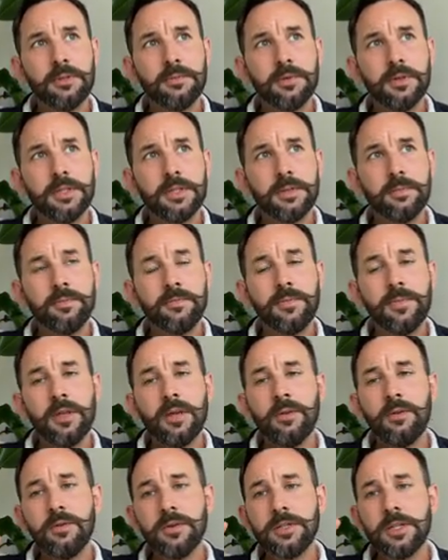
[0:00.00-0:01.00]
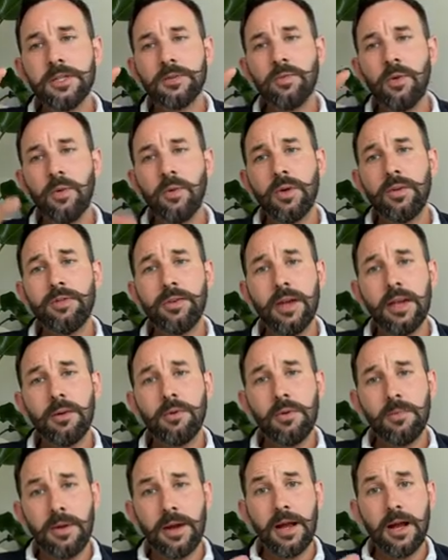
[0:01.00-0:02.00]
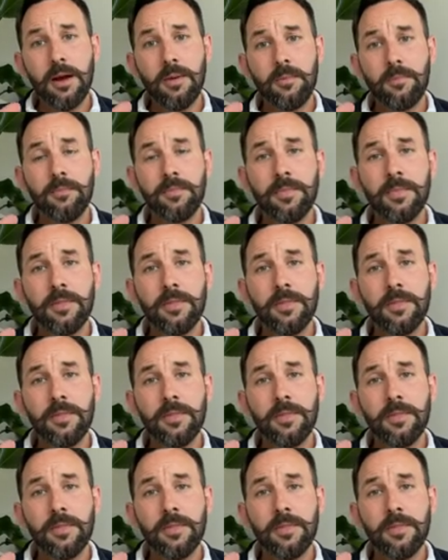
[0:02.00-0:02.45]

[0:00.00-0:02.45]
to Buddhism, which is what we think we become.